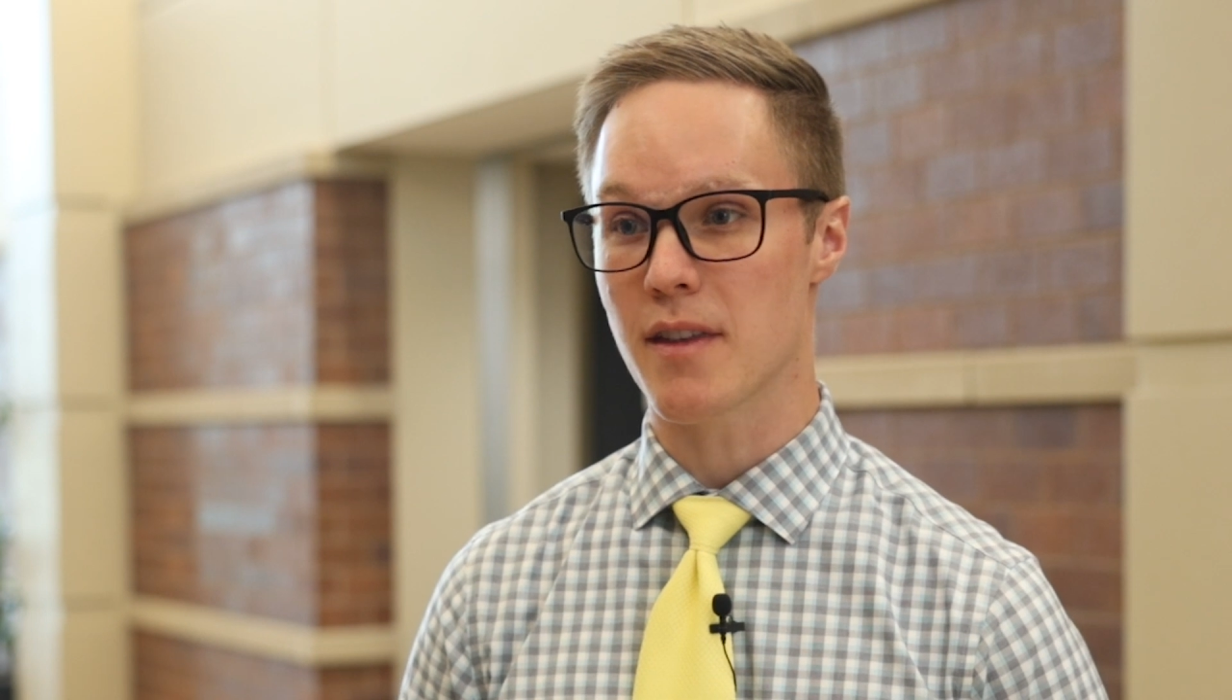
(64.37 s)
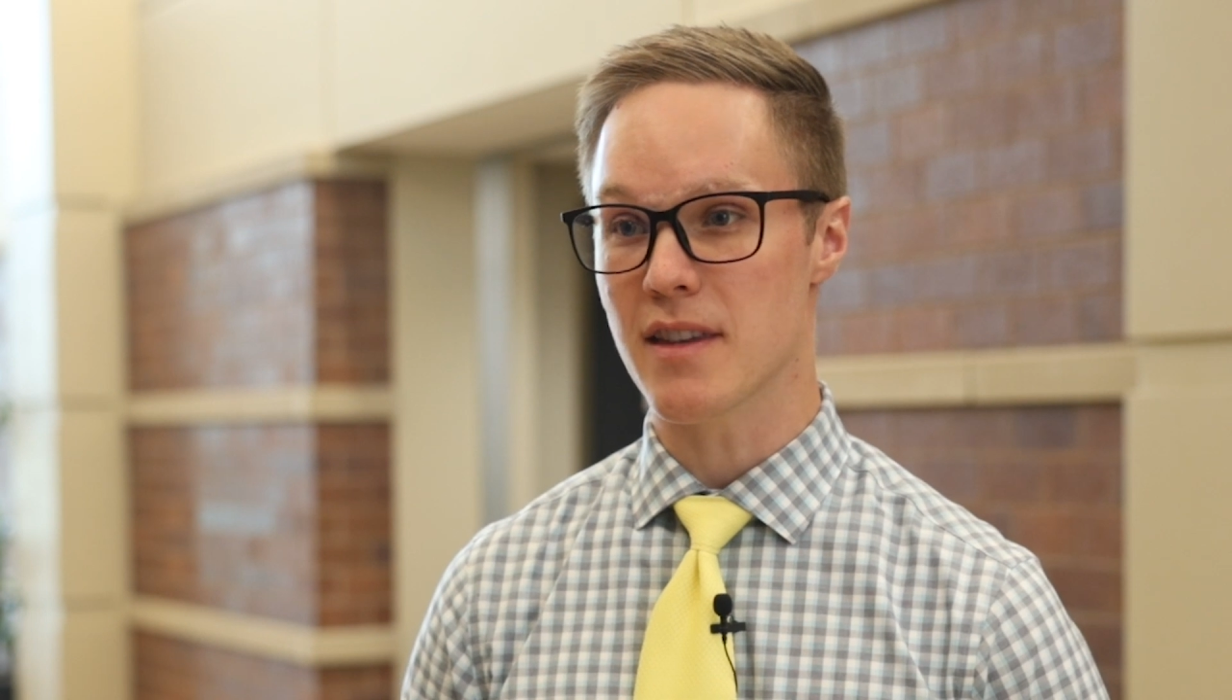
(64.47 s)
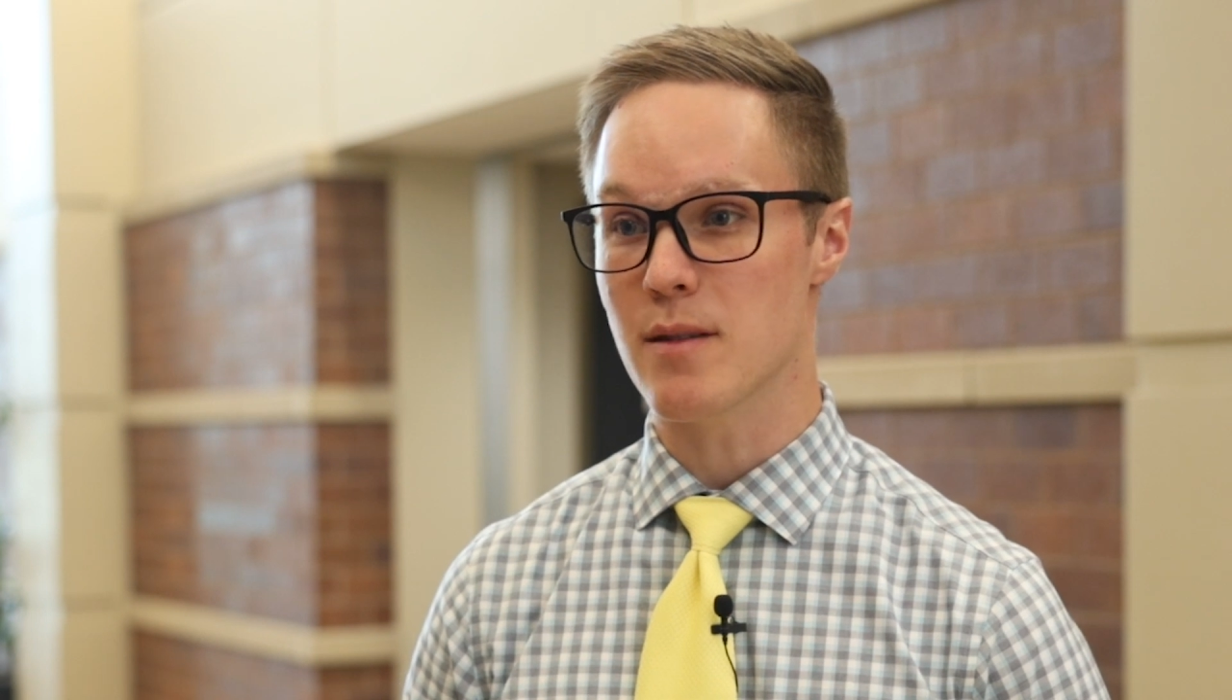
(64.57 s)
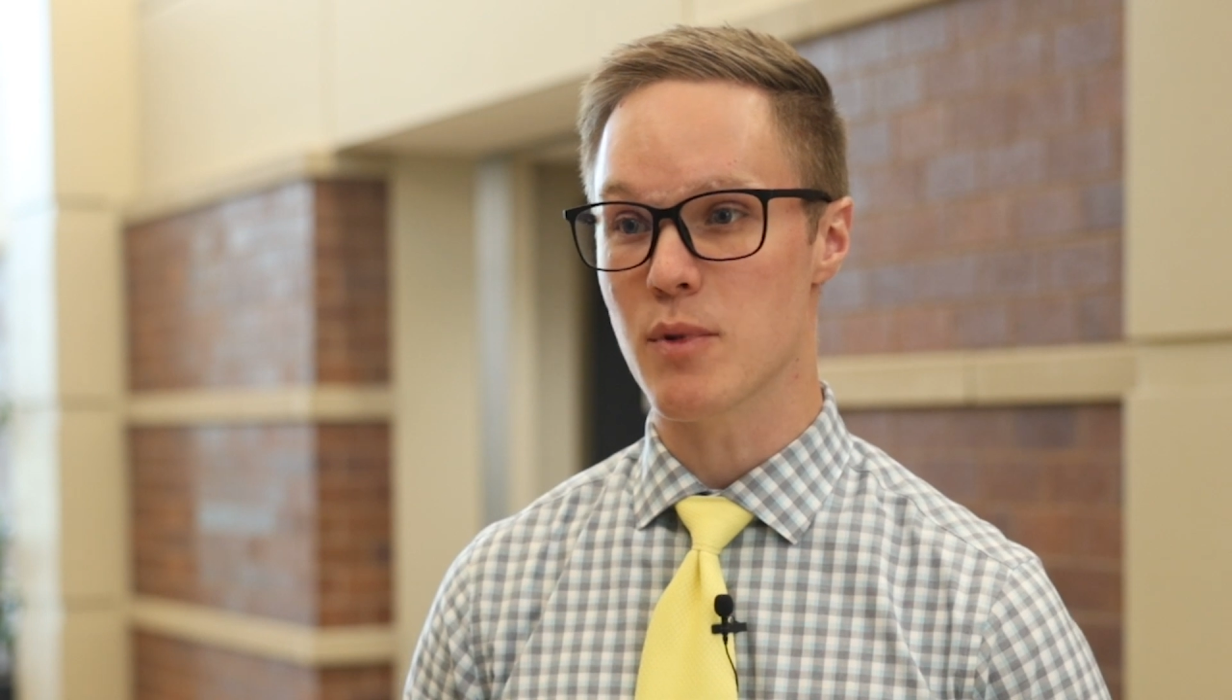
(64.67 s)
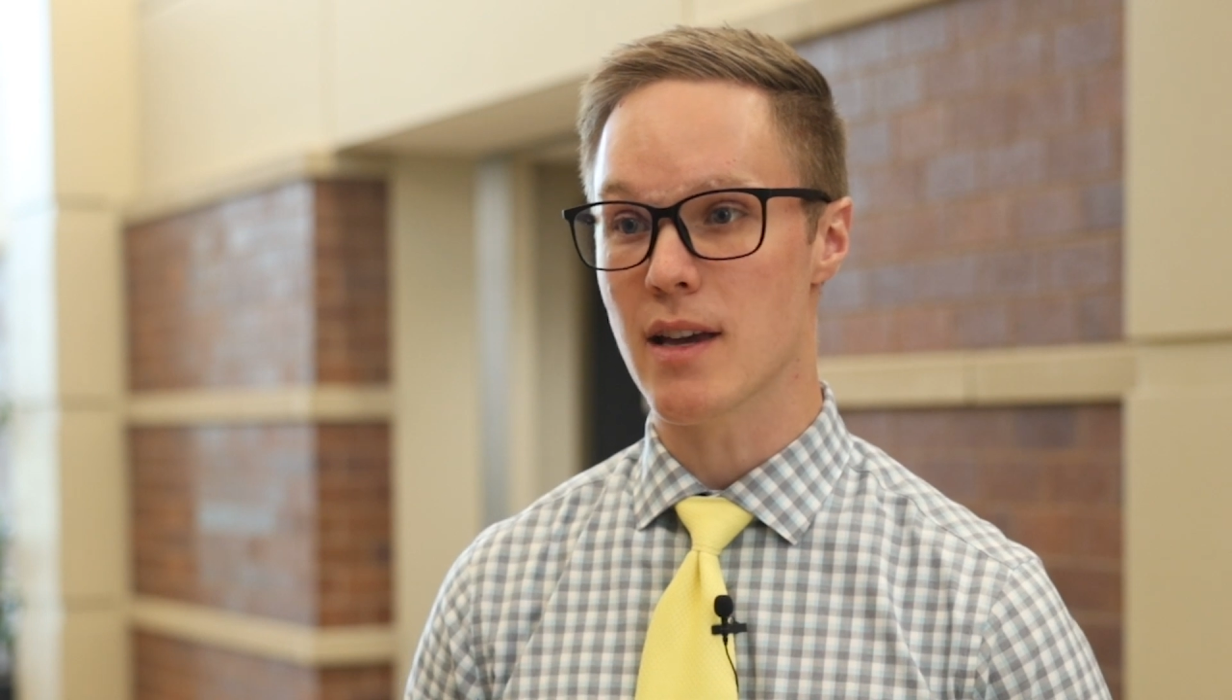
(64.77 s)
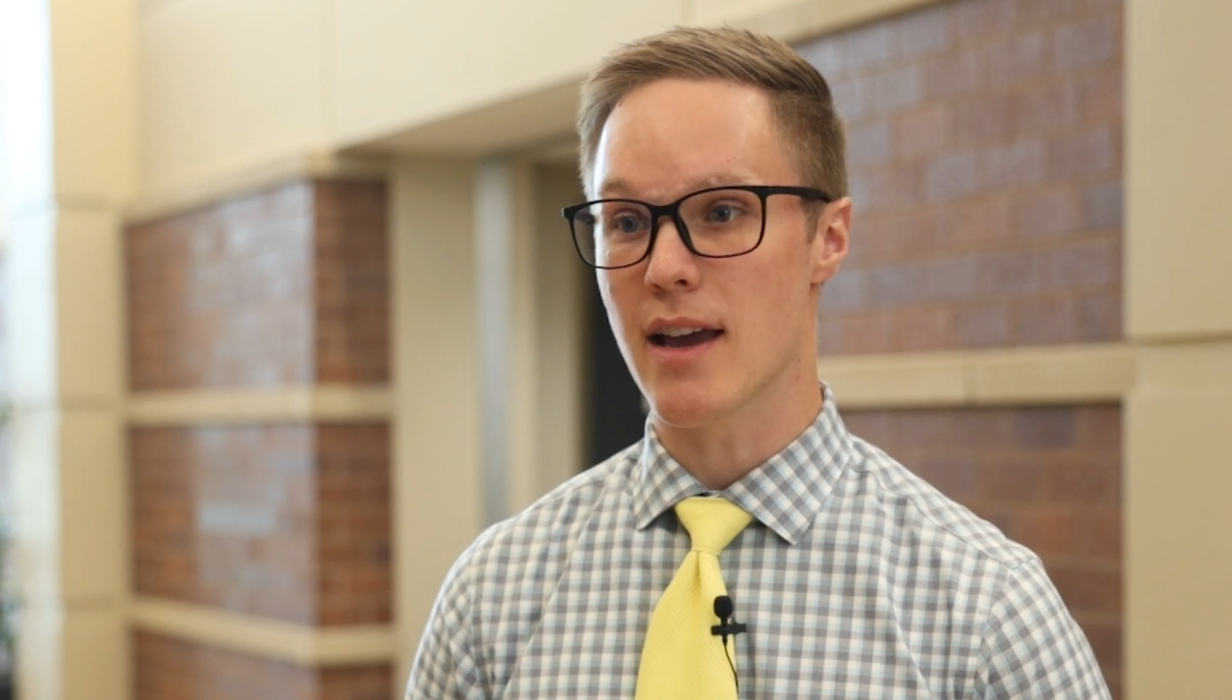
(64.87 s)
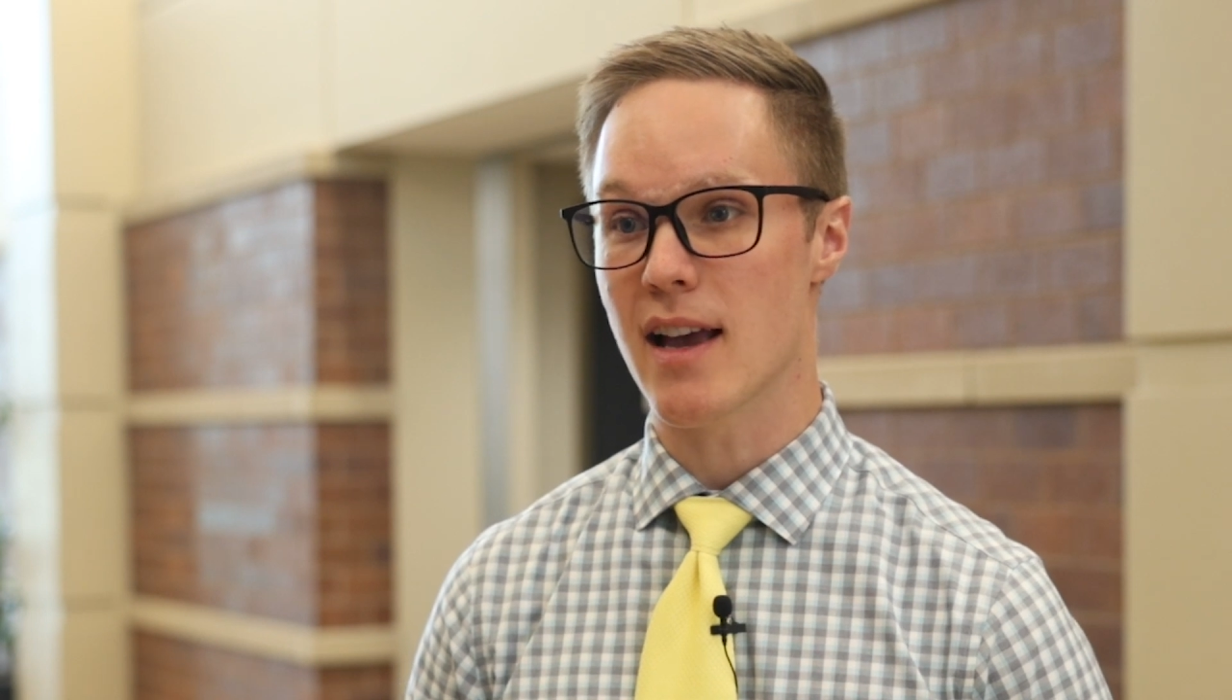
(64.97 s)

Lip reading: that the EPA